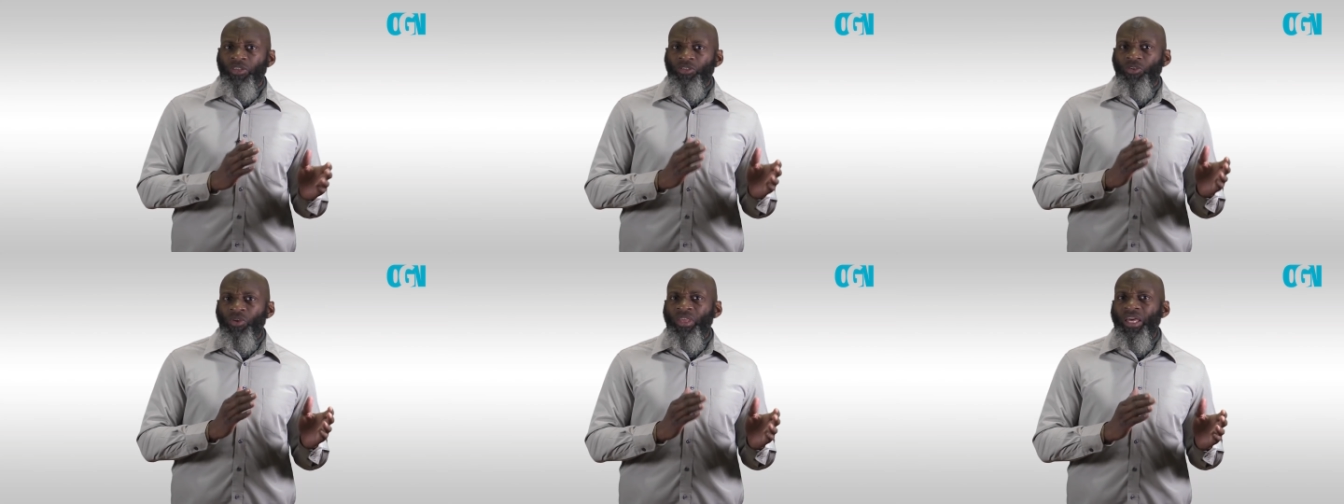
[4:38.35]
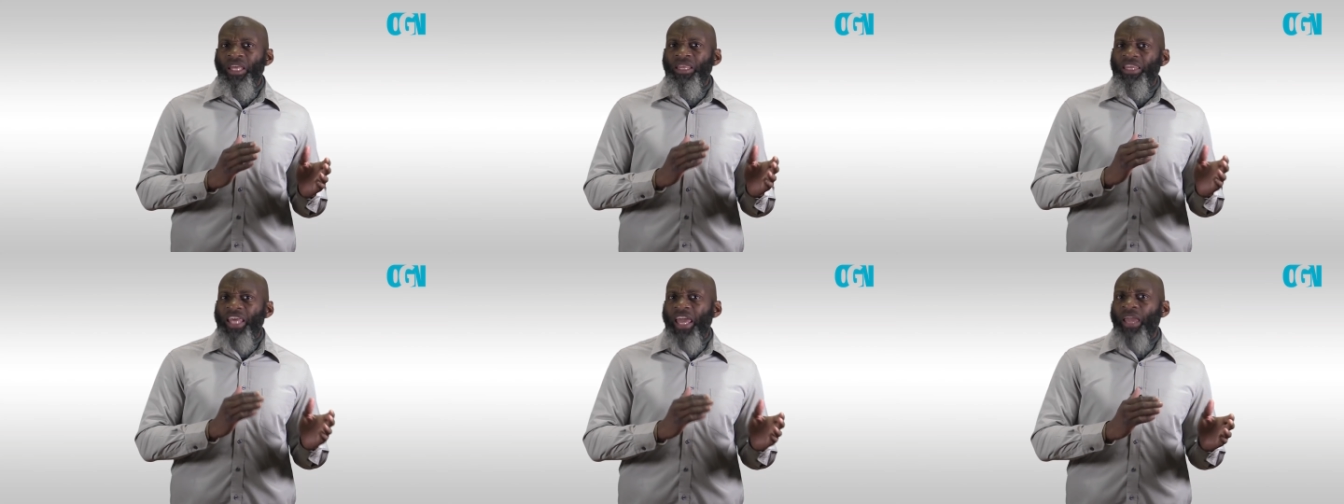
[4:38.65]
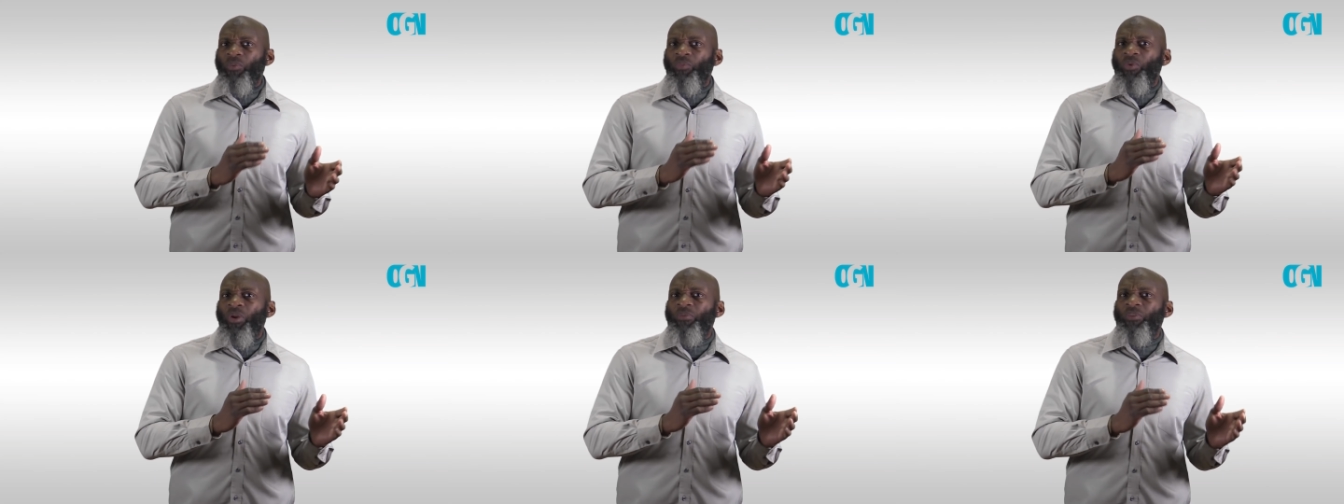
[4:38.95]
so that
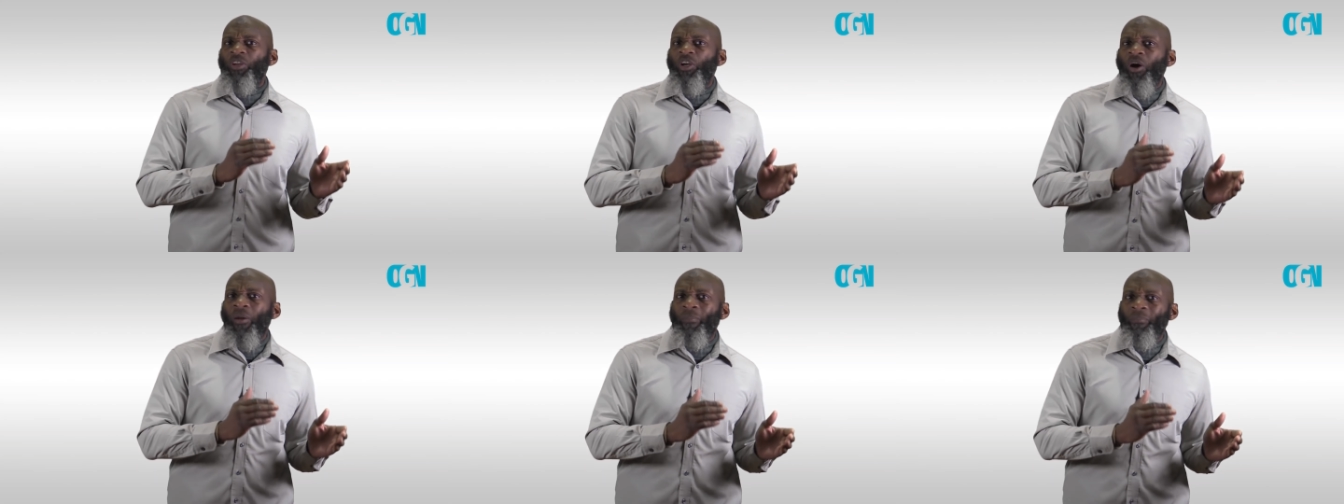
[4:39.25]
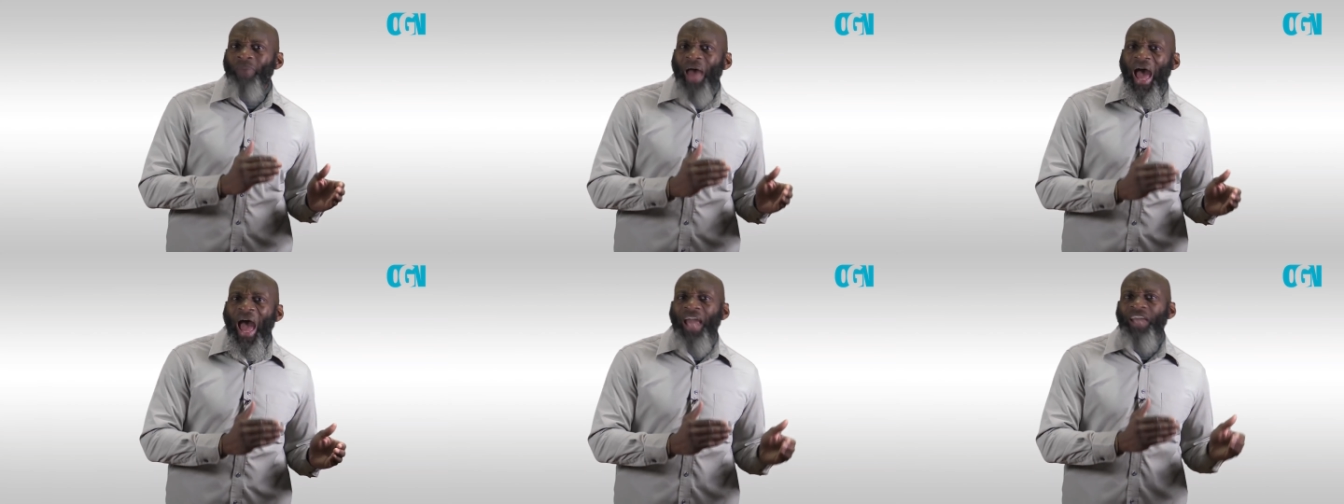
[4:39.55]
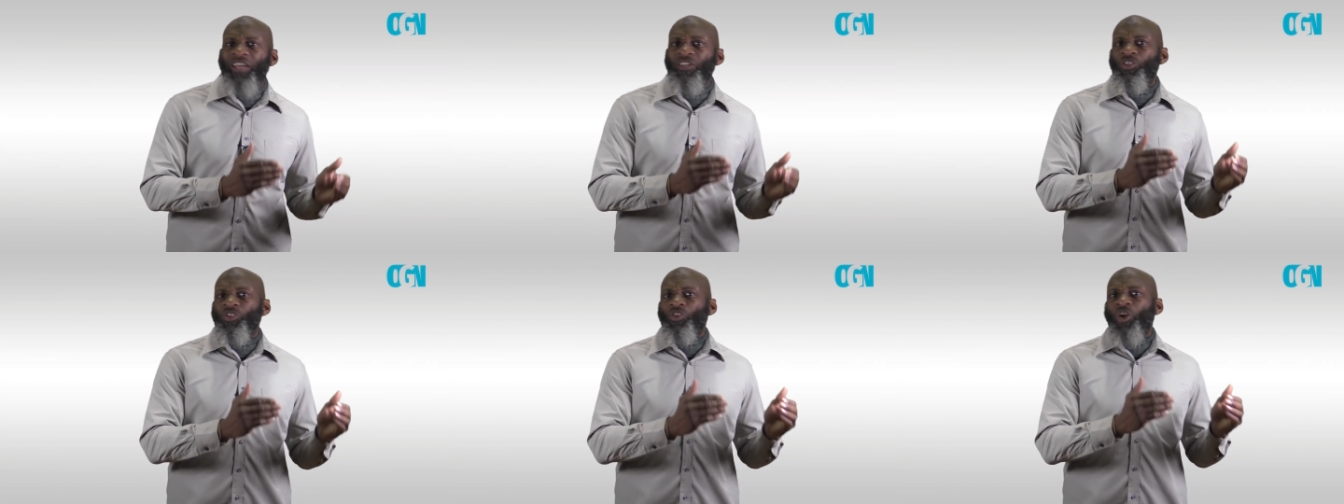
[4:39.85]
they would come
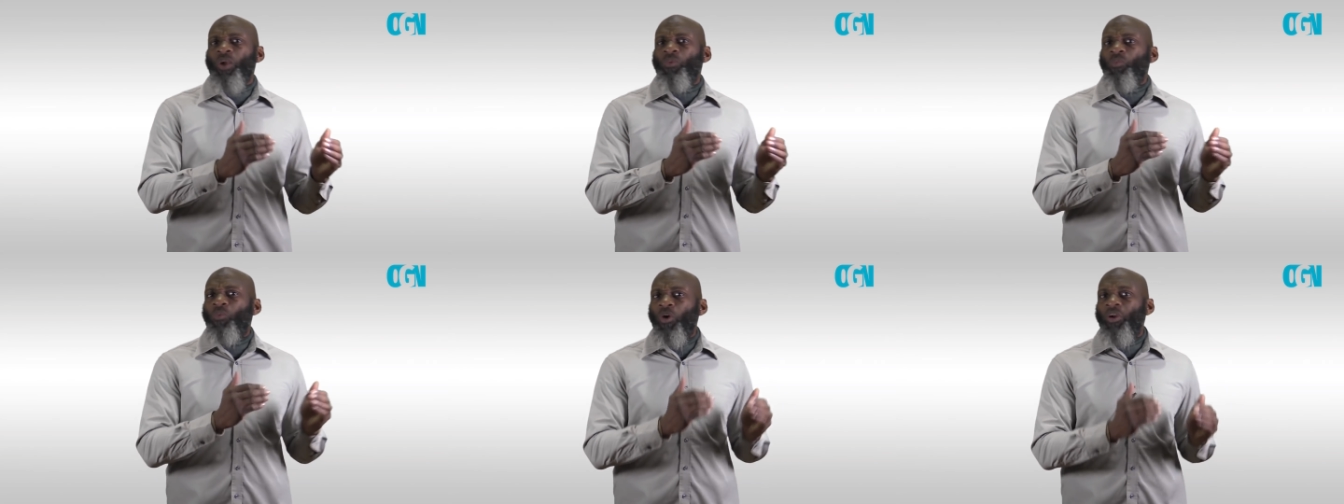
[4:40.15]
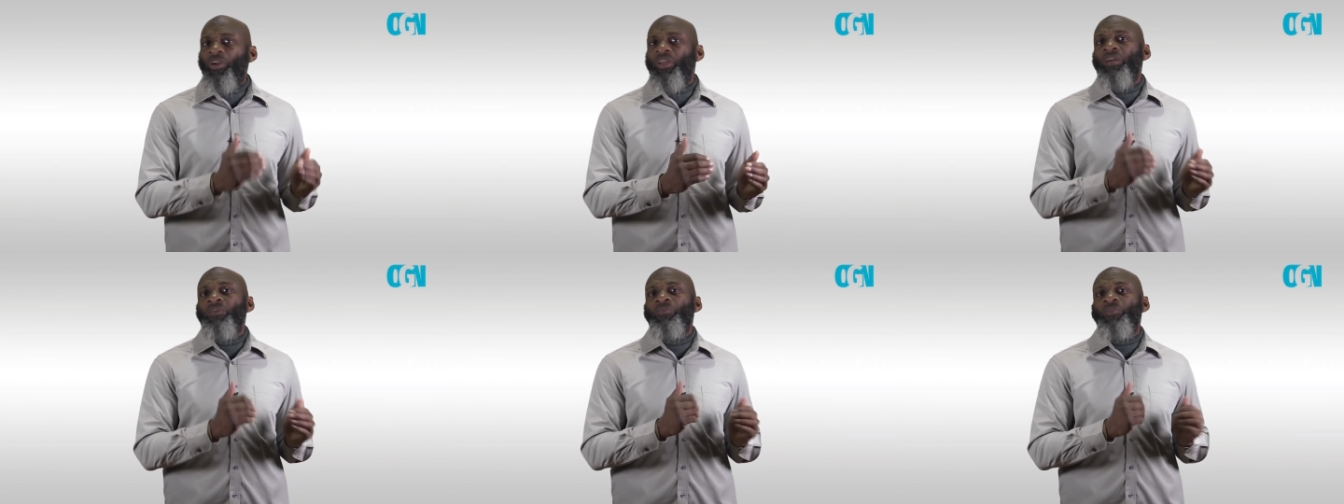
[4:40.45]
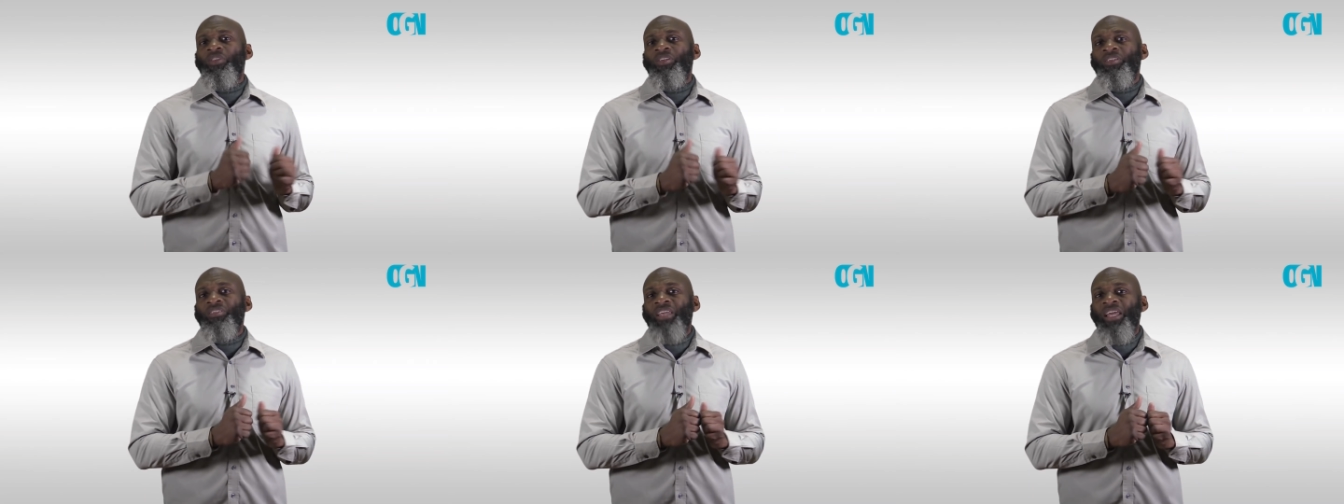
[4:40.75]
back and start working
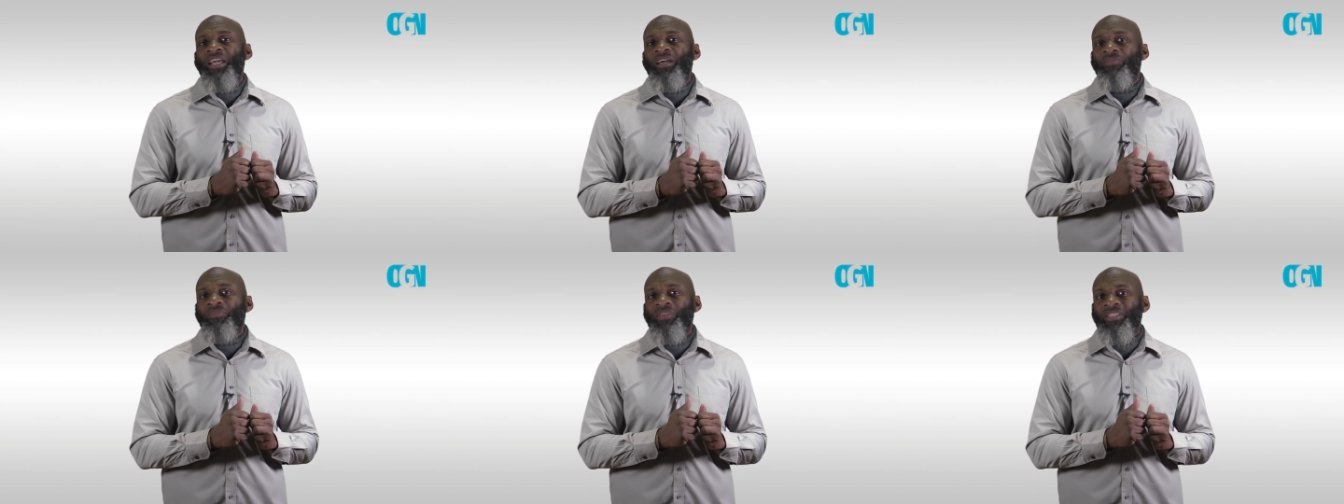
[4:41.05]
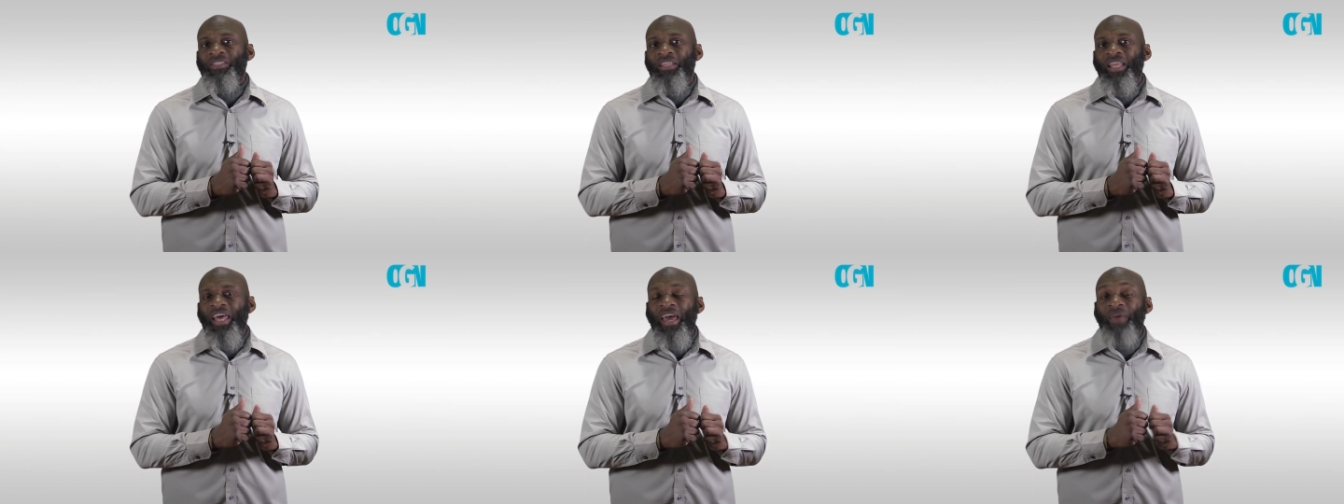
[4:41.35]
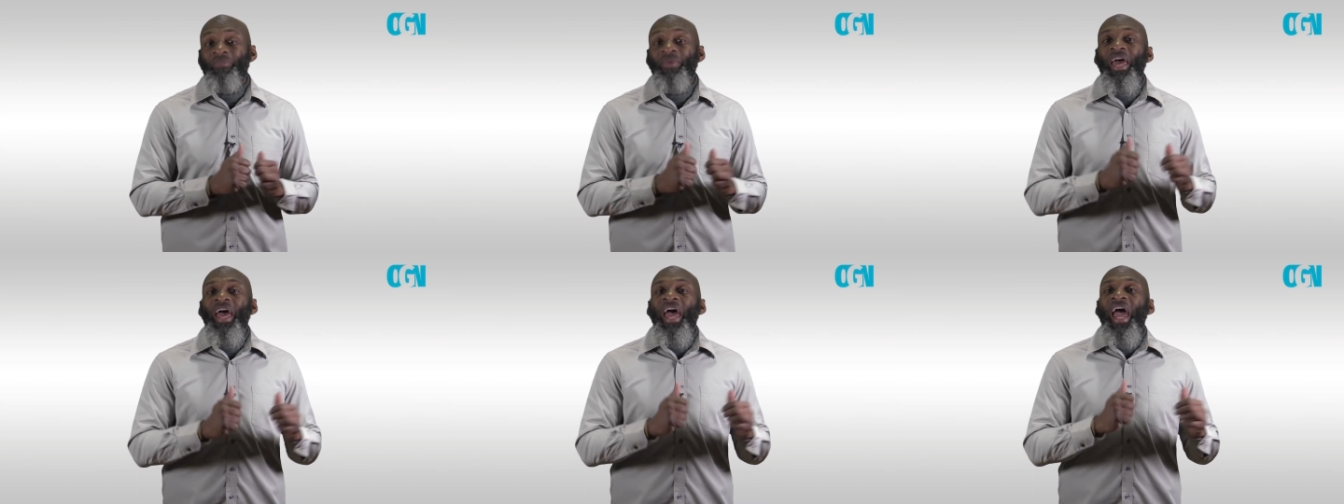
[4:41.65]
for the sake of
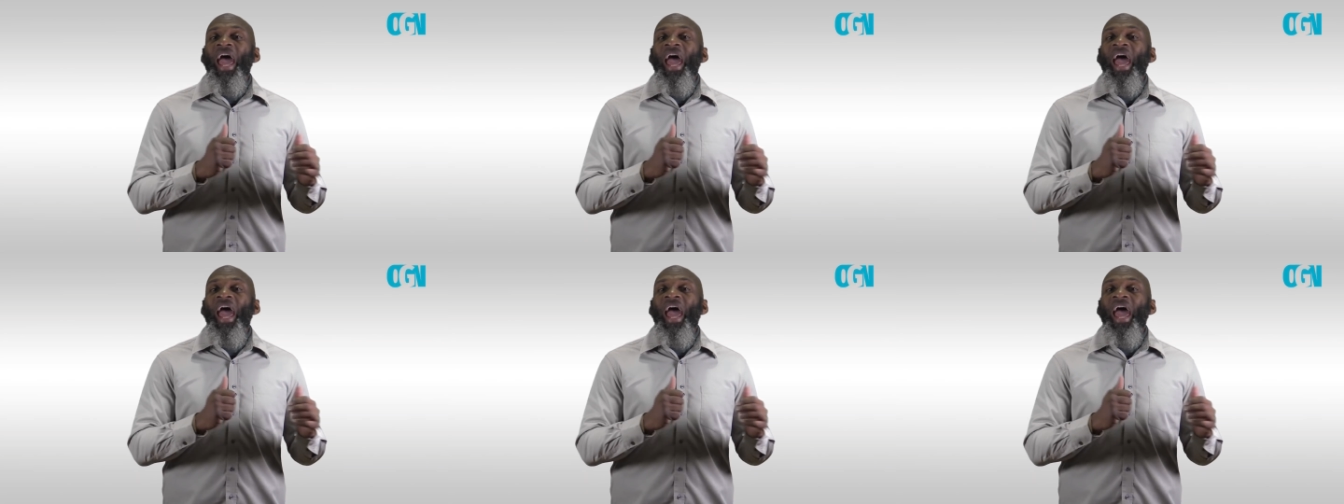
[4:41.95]
Islam